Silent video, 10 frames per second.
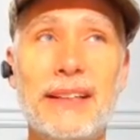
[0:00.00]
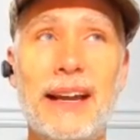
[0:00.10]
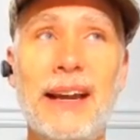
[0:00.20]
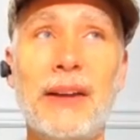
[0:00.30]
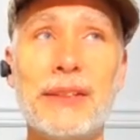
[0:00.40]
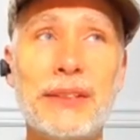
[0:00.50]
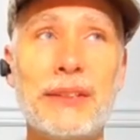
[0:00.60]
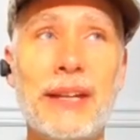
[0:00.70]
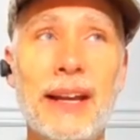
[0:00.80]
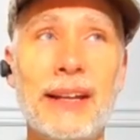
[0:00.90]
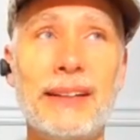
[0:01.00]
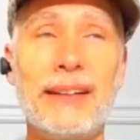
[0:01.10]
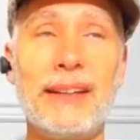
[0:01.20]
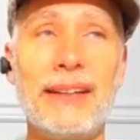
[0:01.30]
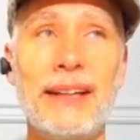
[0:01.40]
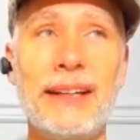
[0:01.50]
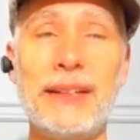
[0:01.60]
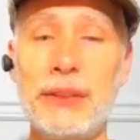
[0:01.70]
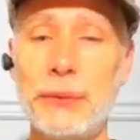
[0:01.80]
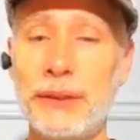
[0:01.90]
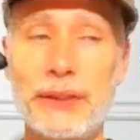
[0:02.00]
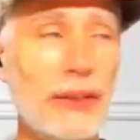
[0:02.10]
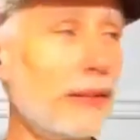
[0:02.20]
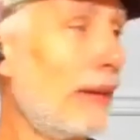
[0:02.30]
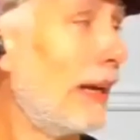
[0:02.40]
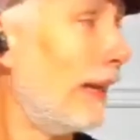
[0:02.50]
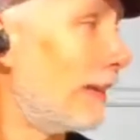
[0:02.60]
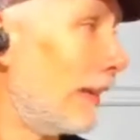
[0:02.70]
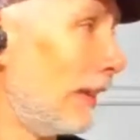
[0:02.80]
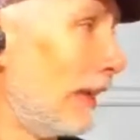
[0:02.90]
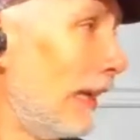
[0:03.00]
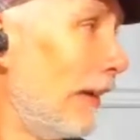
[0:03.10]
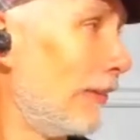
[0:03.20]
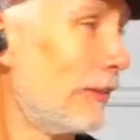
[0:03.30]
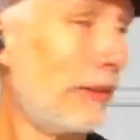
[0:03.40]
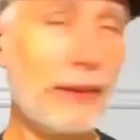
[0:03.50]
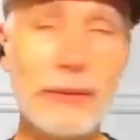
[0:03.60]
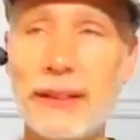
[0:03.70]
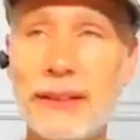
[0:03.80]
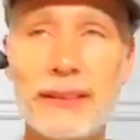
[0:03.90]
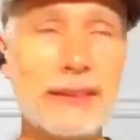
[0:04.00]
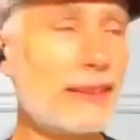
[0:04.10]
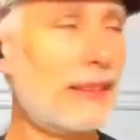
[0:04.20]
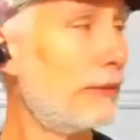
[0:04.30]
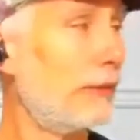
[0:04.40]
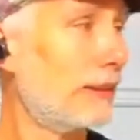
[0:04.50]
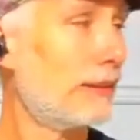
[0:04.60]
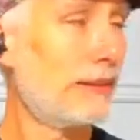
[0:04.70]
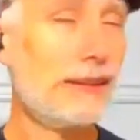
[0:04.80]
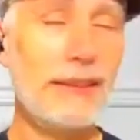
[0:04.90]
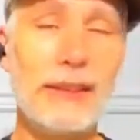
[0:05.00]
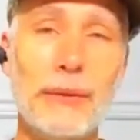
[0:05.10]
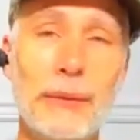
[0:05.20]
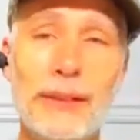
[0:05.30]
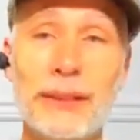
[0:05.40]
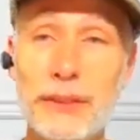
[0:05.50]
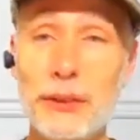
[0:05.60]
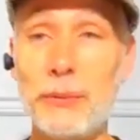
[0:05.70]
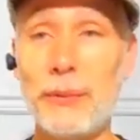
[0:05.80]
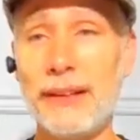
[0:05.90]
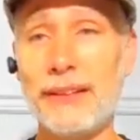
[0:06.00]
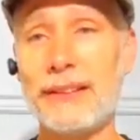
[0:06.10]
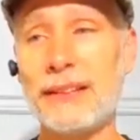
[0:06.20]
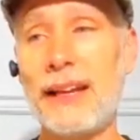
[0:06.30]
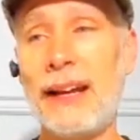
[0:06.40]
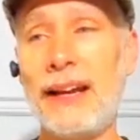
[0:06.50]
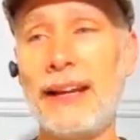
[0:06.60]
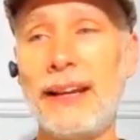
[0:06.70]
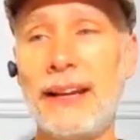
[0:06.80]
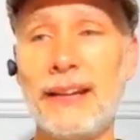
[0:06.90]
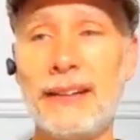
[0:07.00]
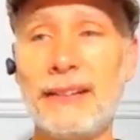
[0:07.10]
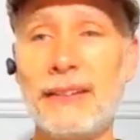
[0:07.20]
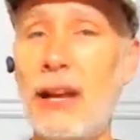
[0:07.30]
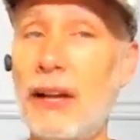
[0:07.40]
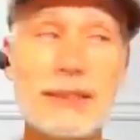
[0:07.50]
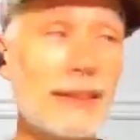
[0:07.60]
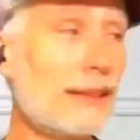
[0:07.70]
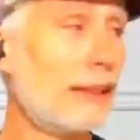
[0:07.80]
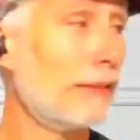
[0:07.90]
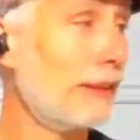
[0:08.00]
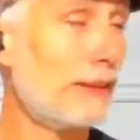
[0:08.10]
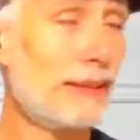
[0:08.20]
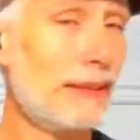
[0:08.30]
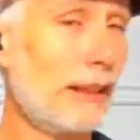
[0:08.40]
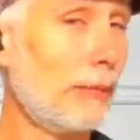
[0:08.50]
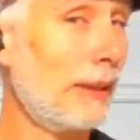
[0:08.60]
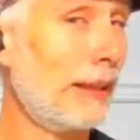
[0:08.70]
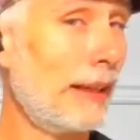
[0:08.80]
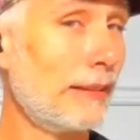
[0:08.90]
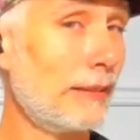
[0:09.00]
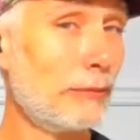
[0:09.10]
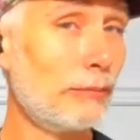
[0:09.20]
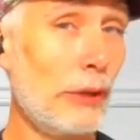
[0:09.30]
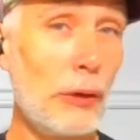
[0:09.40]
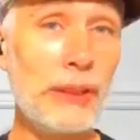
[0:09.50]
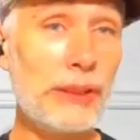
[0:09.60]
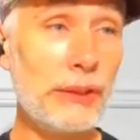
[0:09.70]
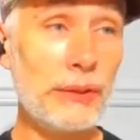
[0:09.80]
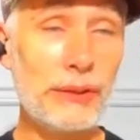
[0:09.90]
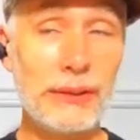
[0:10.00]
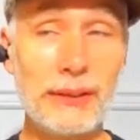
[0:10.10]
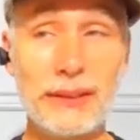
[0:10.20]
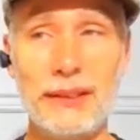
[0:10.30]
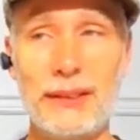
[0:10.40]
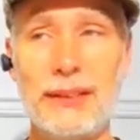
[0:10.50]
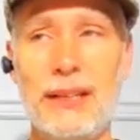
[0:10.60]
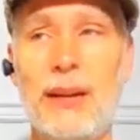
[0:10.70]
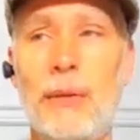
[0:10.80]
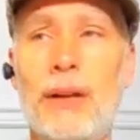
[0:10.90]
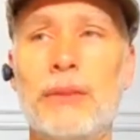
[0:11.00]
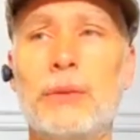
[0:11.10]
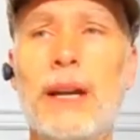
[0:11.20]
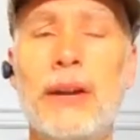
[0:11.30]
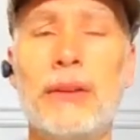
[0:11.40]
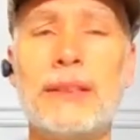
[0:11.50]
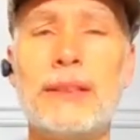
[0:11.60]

I also had an issue with turning my head to the left, right, with its stiffness. Within 2 months, I had lost the stiffness in my neck, no issues. I was, wow,